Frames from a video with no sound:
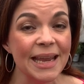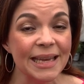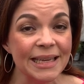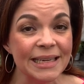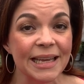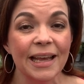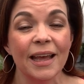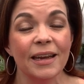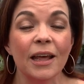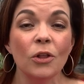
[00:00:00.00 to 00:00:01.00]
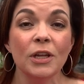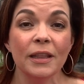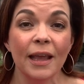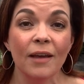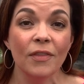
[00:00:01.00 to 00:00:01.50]
And not only do
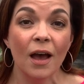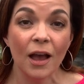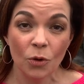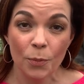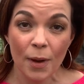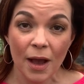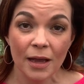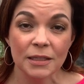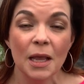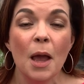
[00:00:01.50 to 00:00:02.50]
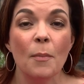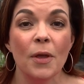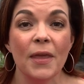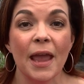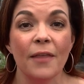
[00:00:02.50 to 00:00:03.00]
they have the aquapots,
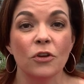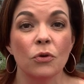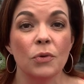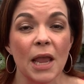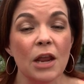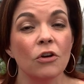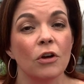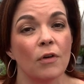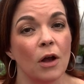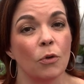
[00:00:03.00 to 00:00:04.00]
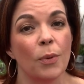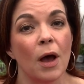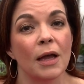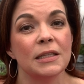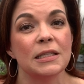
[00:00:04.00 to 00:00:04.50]
but they had the creator of
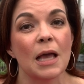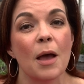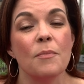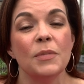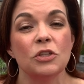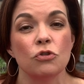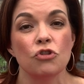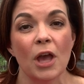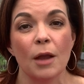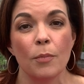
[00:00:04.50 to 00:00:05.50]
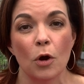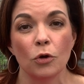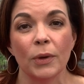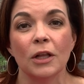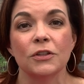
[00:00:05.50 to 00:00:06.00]
aquapots, um, Mister Jack
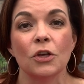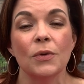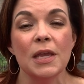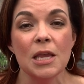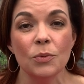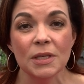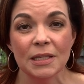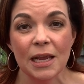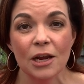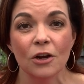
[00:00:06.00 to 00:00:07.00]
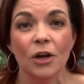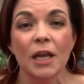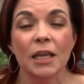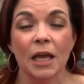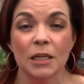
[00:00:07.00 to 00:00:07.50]
Barnwell. So he was there,
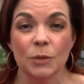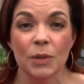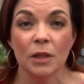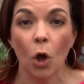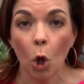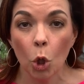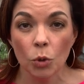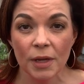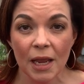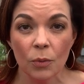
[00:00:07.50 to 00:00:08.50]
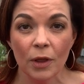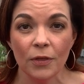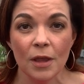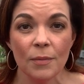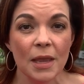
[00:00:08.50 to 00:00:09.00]
got to spend the whole day with
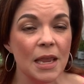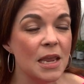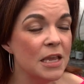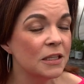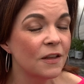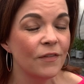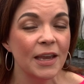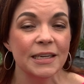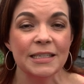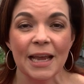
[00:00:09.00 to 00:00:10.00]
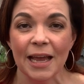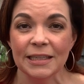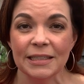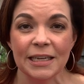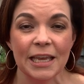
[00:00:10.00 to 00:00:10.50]
him. He's
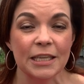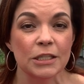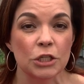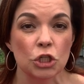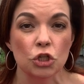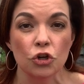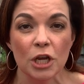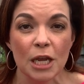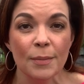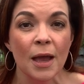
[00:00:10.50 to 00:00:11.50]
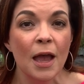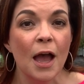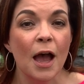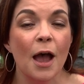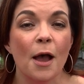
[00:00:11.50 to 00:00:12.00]
fantastic. He's a scream.
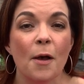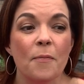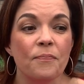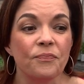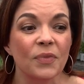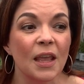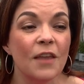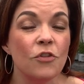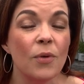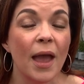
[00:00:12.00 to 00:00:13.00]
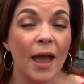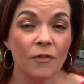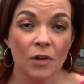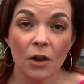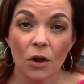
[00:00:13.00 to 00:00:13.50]
Um, if you
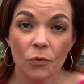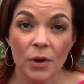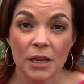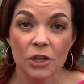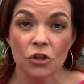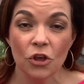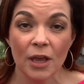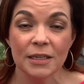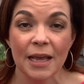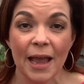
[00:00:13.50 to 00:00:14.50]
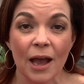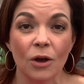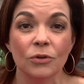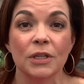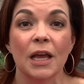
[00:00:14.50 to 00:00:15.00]
have not already checked
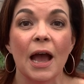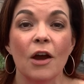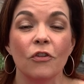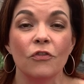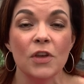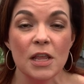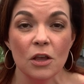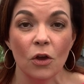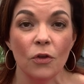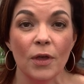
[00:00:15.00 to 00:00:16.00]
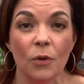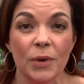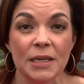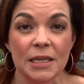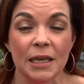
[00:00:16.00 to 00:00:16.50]
out our video that
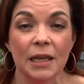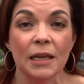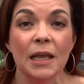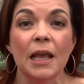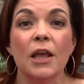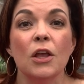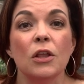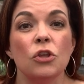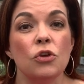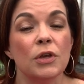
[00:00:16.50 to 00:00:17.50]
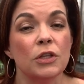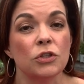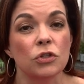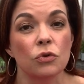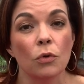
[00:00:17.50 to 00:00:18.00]
we did, you can
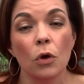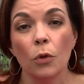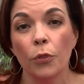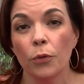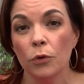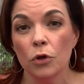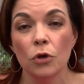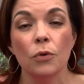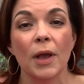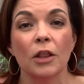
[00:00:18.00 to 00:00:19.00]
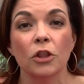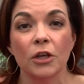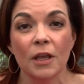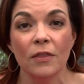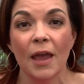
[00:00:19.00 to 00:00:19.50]
scroll through and
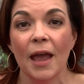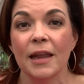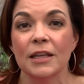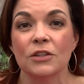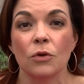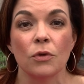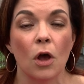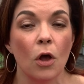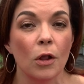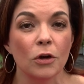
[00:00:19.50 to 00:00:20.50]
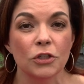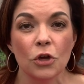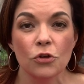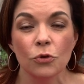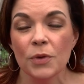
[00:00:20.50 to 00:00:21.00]
look at that. It's on all our
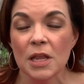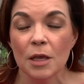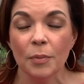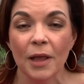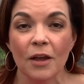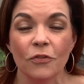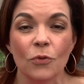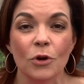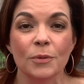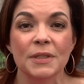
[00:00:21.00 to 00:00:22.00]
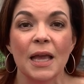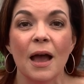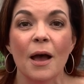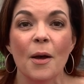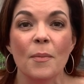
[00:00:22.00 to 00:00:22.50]
social media platforms.
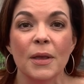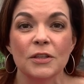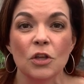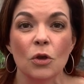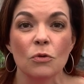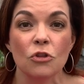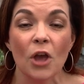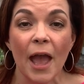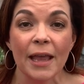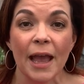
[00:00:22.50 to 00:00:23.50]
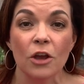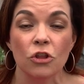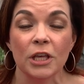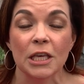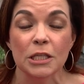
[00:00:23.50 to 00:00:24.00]
Um, so Jack
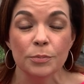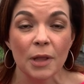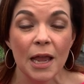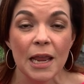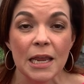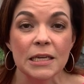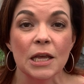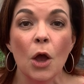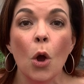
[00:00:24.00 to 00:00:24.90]
actually explained